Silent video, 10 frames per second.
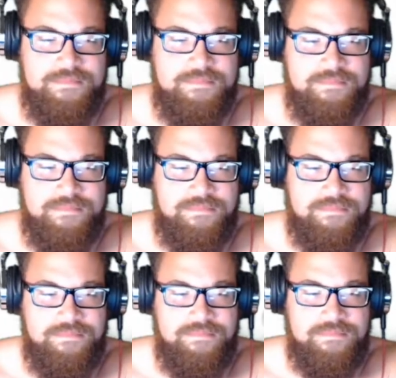come back with
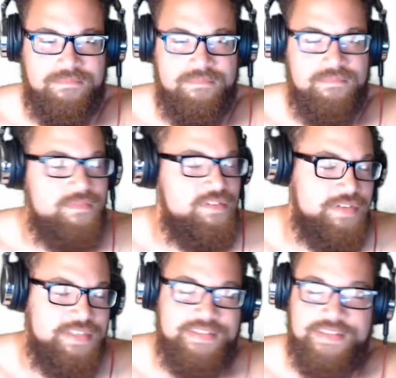an artillery... Dude,
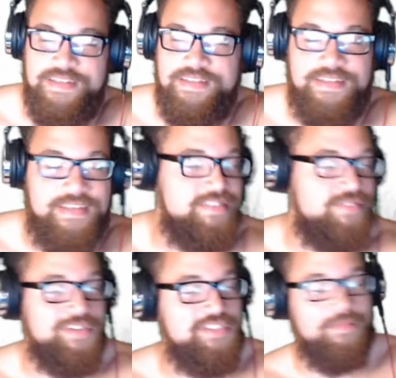his
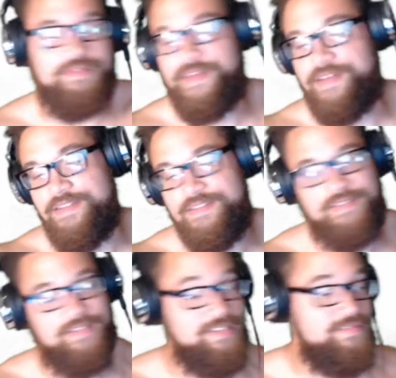switch ups, man.
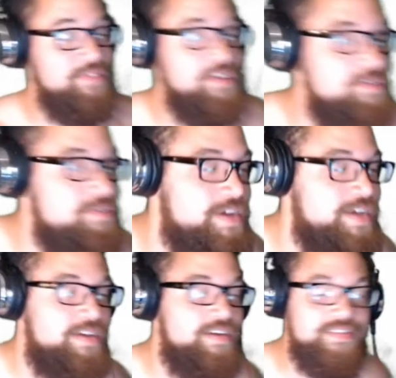His flow
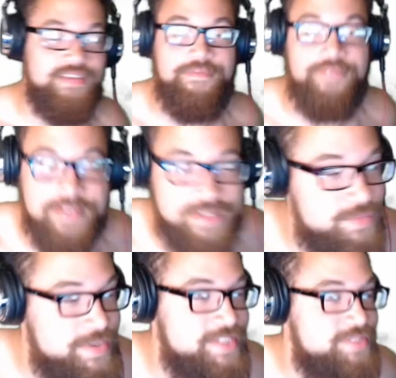is effortless
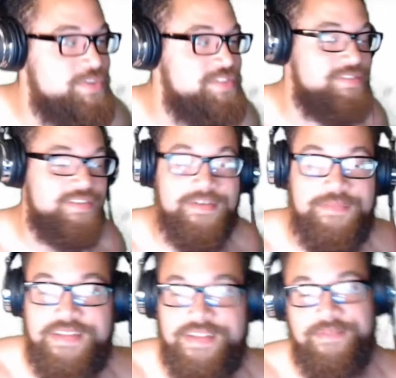when he switches it up
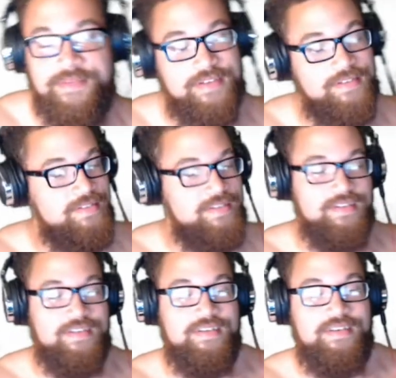like that, man.
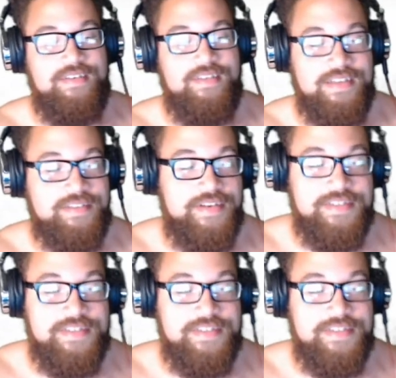That's crazy.